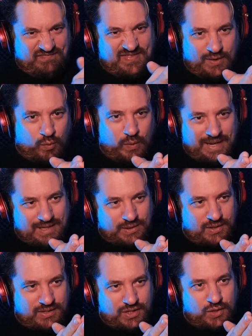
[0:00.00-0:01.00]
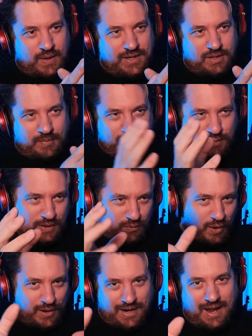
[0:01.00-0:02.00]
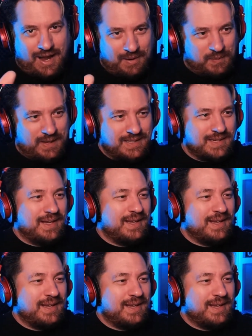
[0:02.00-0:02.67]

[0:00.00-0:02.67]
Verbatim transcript: weird sort of situation. I'm between a rock and a hard place.